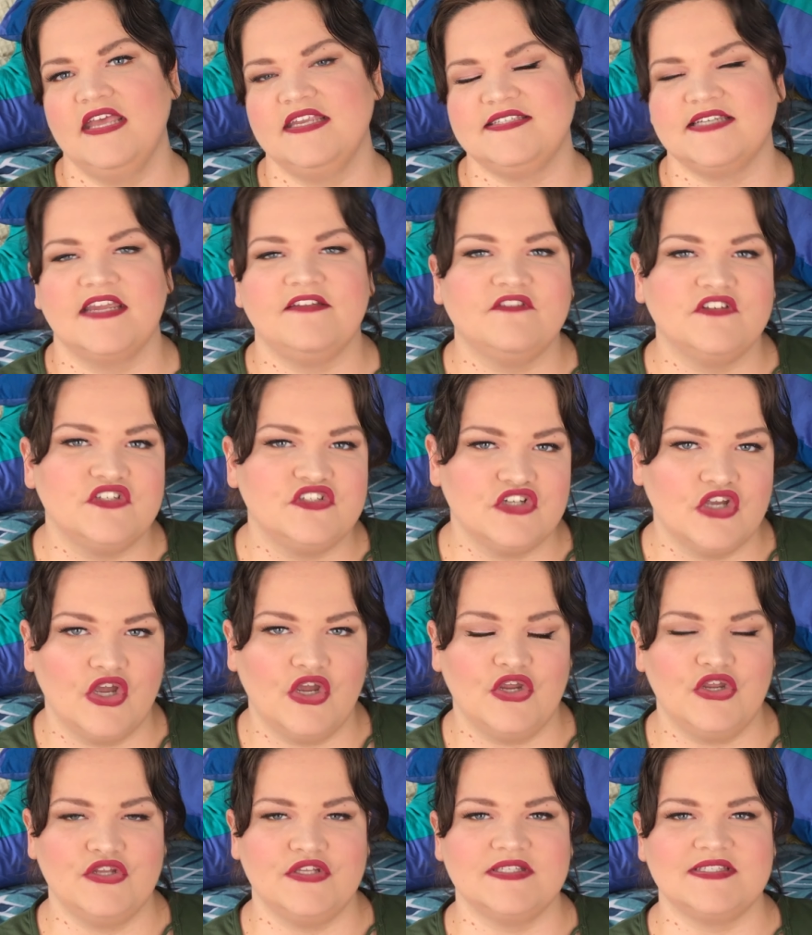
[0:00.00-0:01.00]
David
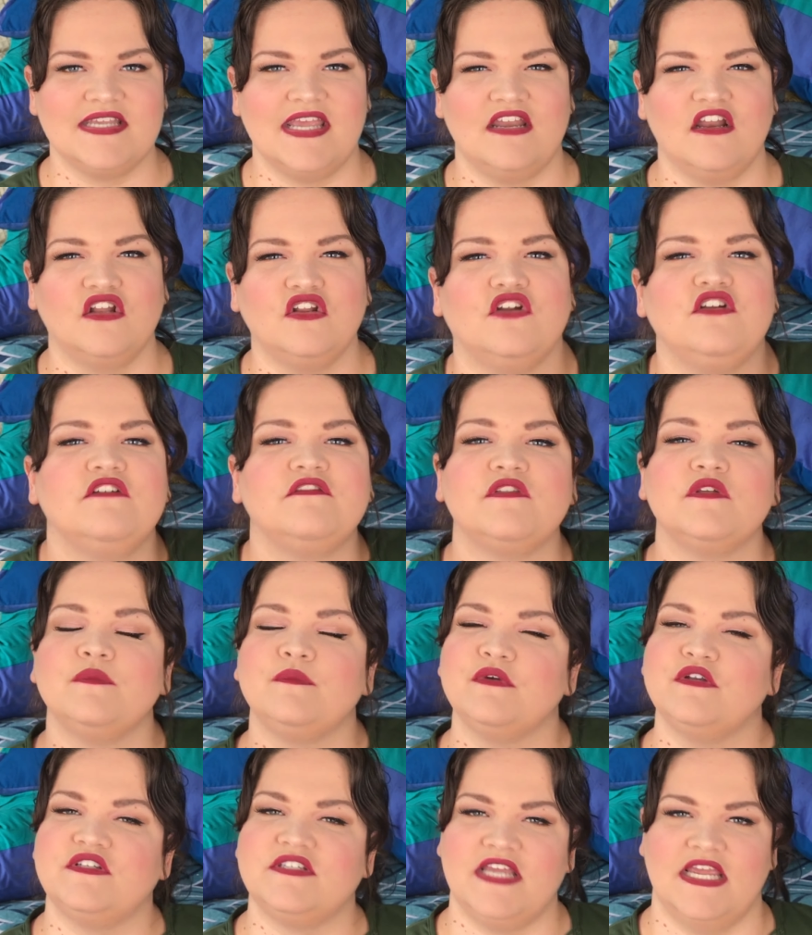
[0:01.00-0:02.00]
Jones and a lot of the
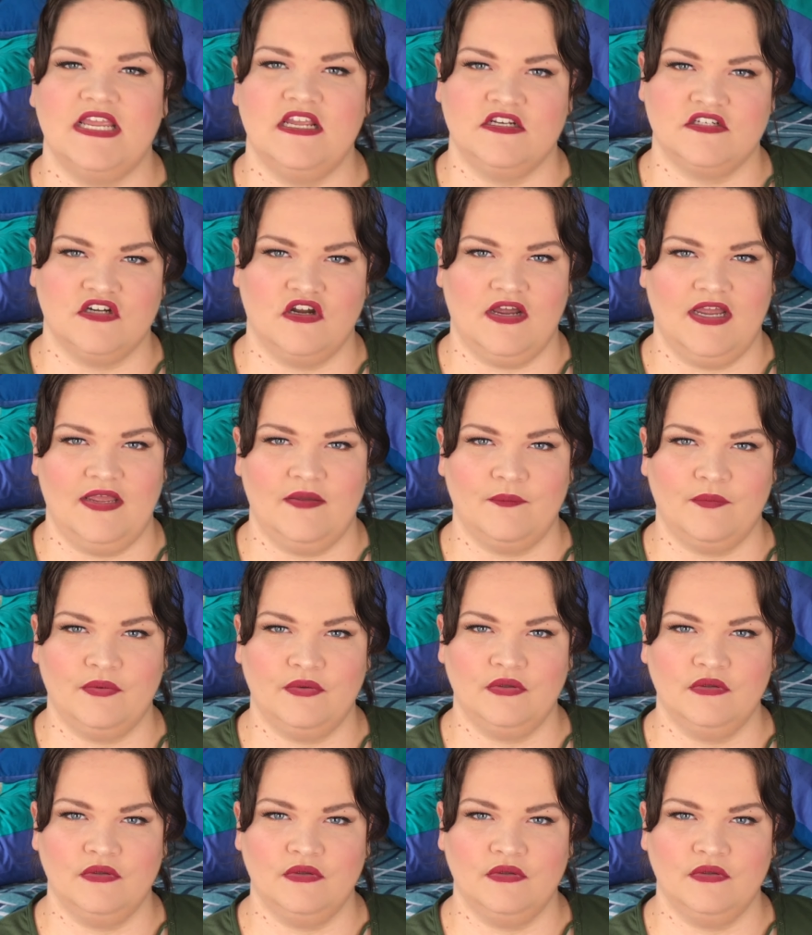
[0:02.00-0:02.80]
boutique type,